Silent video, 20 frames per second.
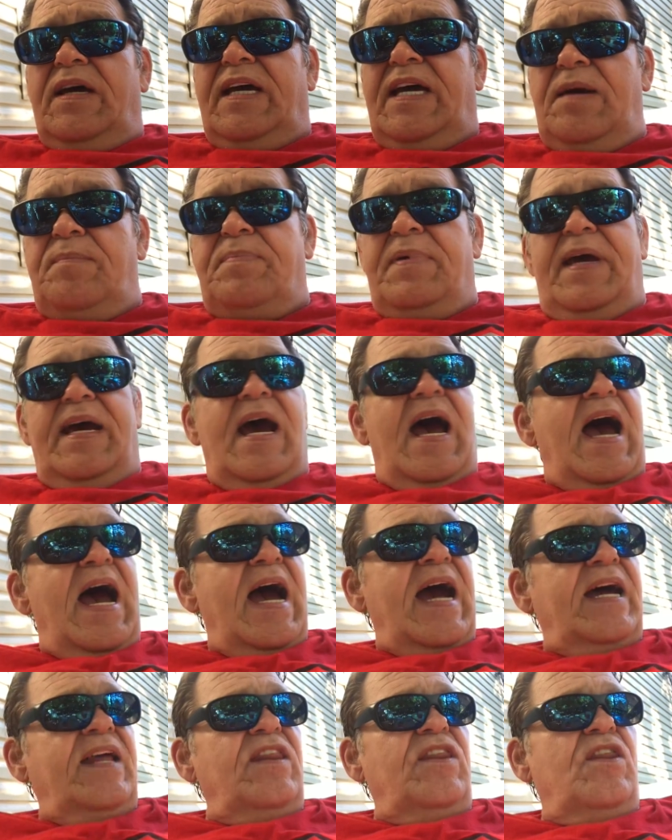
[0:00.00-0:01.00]
get
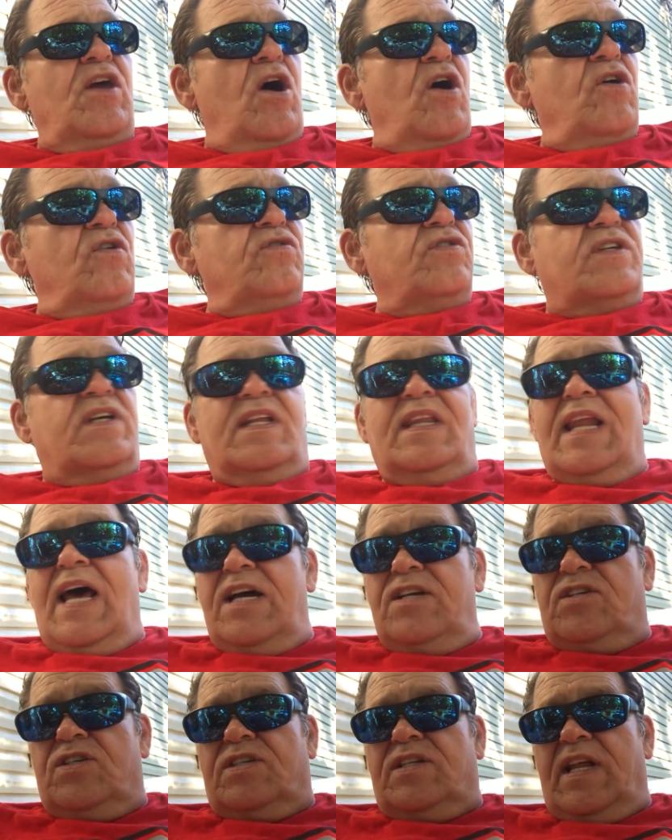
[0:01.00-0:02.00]
behind those
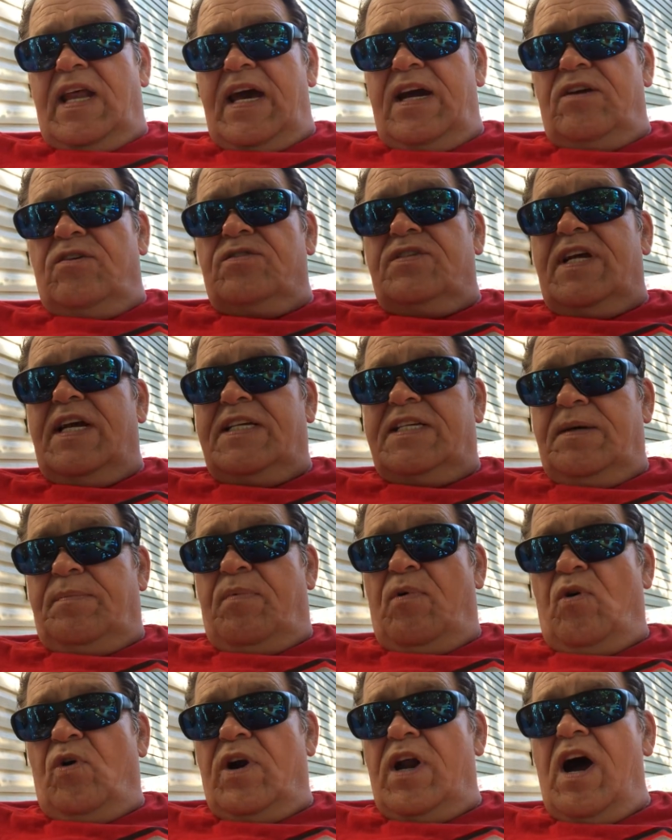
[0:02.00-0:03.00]
legislators that
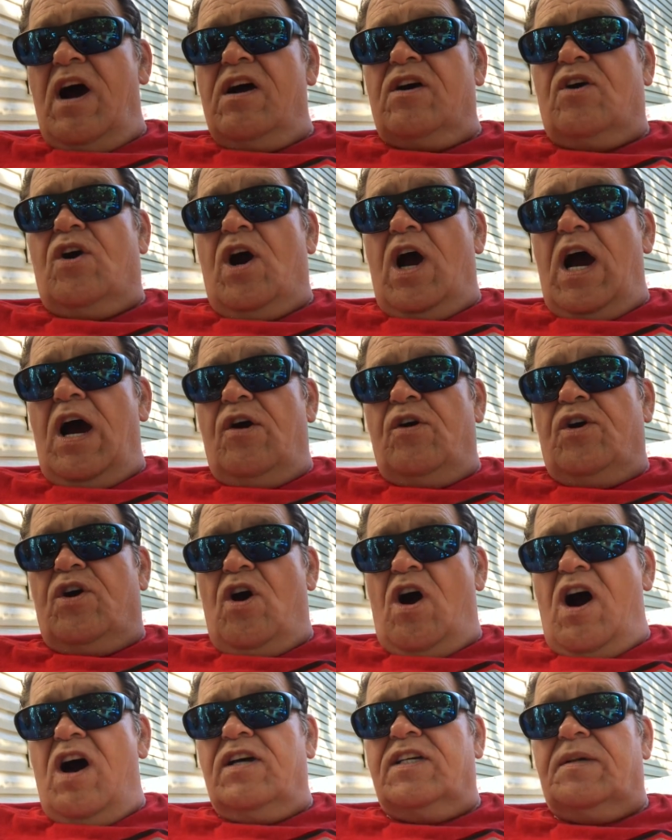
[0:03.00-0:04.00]
support our
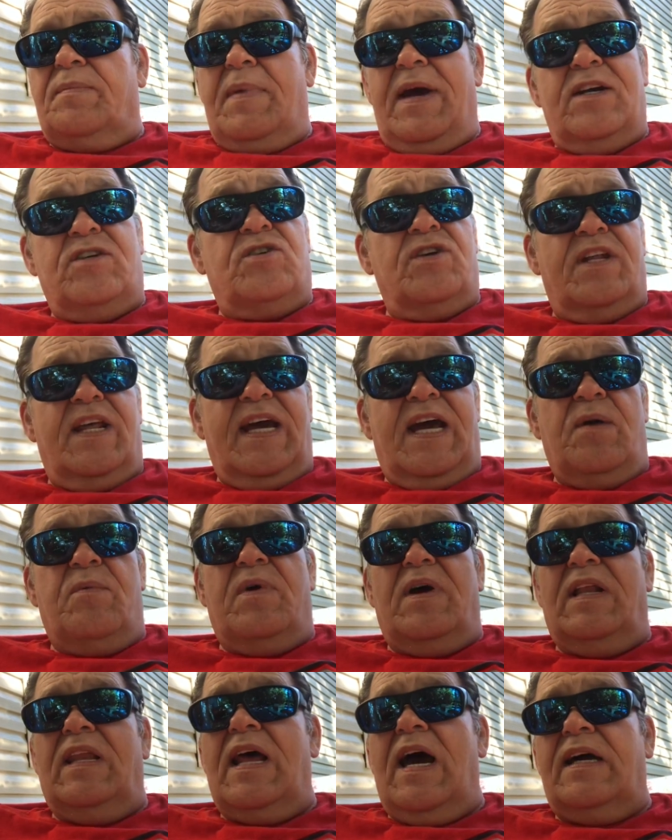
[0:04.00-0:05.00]
cause and make sure they get
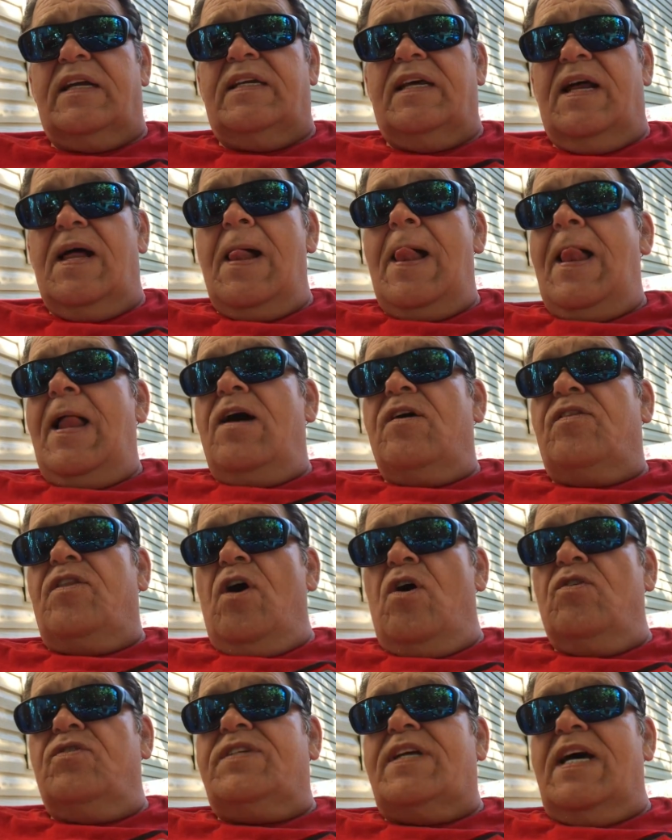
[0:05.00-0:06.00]
reelected.
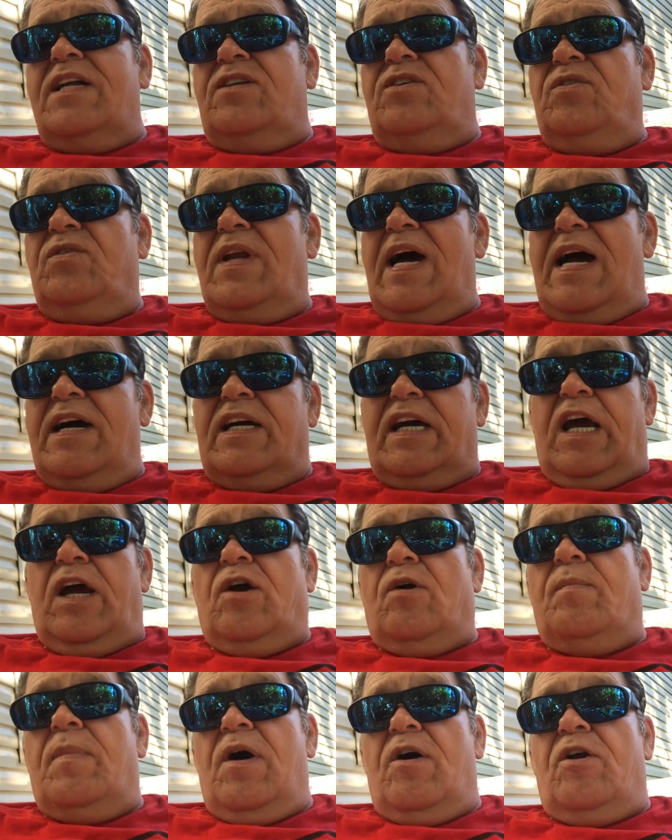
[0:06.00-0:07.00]
Those that do not
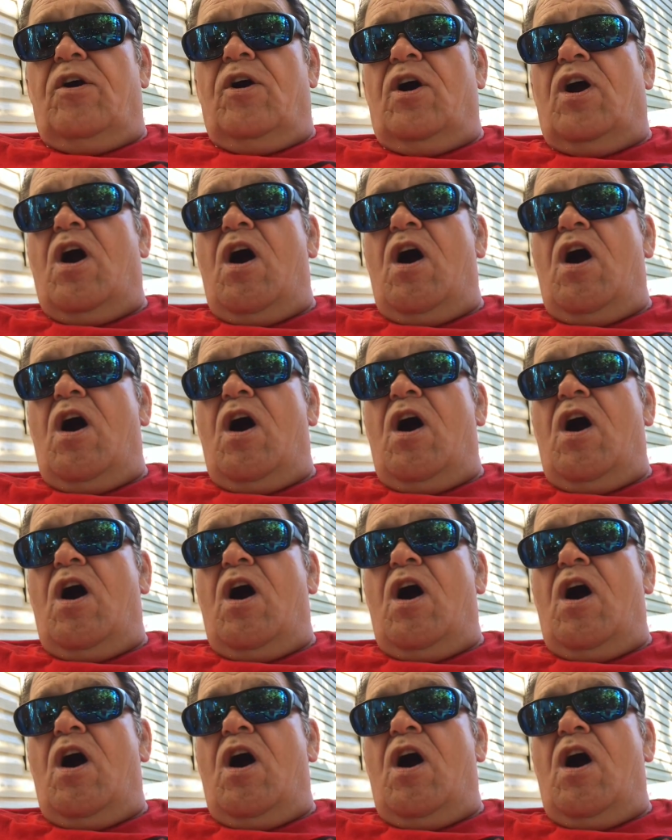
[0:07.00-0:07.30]
care about our